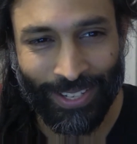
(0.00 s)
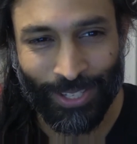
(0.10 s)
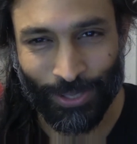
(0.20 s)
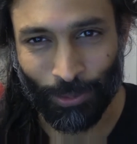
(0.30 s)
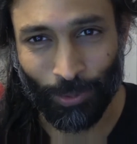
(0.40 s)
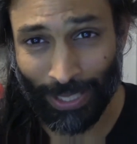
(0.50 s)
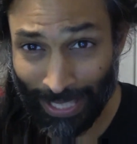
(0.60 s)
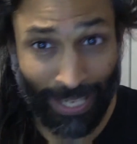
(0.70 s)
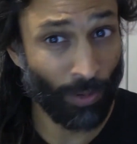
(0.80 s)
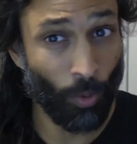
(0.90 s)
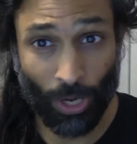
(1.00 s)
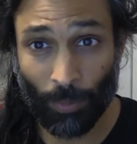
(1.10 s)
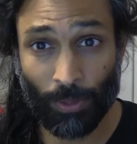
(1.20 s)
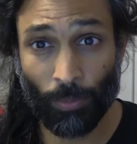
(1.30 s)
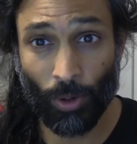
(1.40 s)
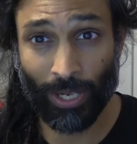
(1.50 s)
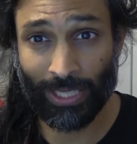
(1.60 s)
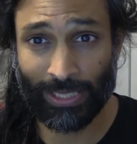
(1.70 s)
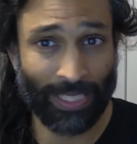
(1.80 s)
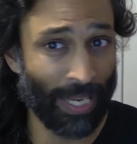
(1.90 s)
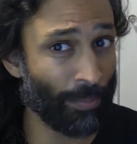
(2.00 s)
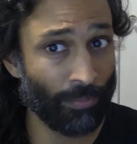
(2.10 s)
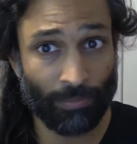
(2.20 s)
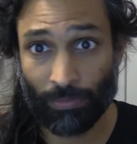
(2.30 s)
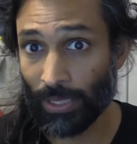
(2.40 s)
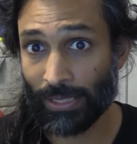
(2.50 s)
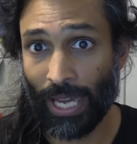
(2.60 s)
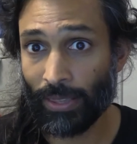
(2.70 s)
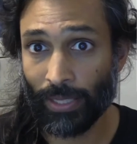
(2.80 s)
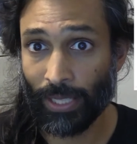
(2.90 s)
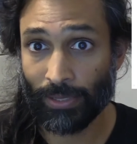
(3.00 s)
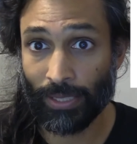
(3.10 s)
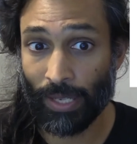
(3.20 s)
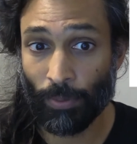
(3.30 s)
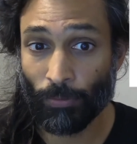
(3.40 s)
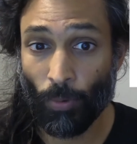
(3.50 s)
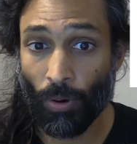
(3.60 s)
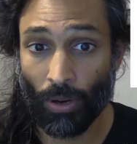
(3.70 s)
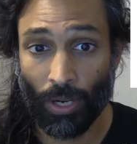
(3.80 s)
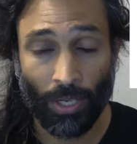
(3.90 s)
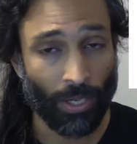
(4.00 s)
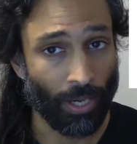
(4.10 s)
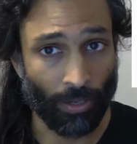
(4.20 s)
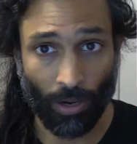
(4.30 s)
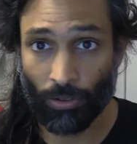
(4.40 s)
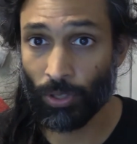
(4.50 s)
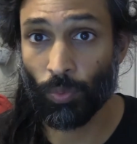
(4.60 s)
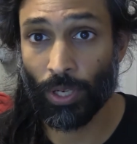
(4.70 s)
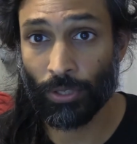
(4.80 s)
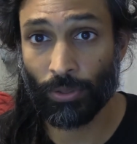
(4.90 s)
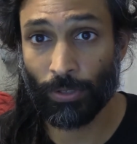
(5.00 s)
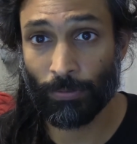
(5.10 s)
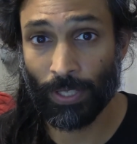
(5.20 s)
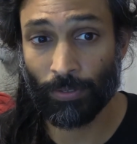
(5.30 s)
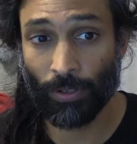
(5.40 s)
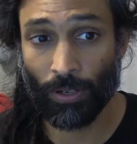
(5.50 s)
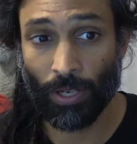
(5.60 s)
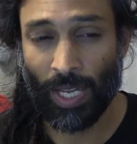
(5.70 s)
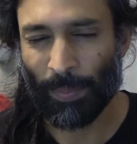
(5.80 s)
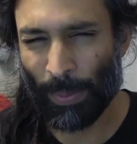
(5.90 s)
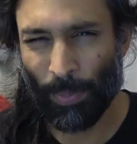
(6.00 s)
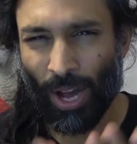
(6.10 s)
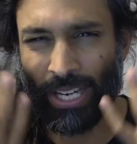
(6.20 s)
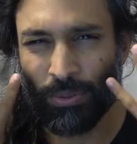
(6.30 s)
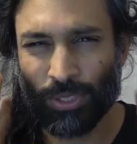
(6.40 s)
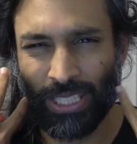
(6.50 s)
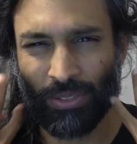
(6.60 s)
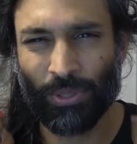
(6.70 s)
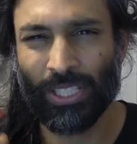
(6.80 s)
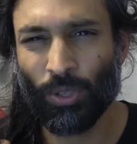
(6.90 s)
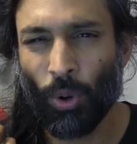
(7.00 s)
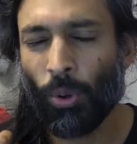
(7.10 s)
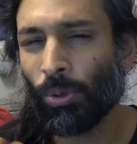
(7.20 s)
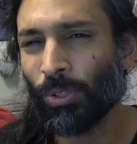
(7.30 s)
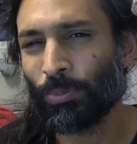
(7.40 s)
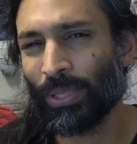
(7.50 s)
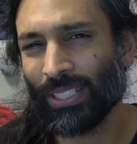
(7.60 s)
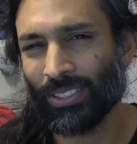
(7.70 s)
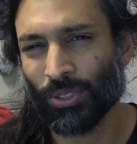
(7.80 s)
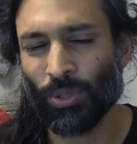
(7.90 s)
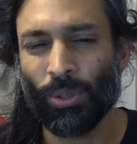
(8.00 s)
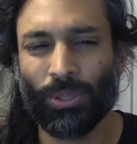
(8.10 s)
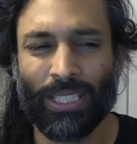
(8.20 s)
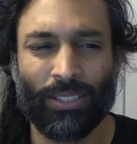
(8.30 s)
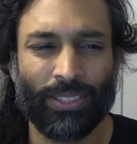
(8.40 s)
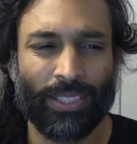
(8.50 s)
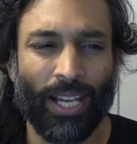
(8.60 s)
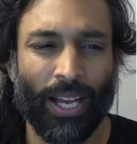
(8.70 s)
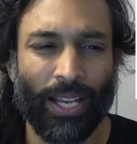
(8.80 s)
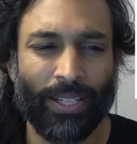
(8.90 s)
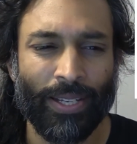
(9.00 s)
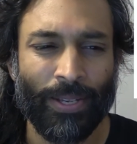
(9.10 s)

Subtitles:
So again, I woke up in the morning, same exact thing as the day before. I had a 101 degree fever. My body was like really cold because it was cold outside.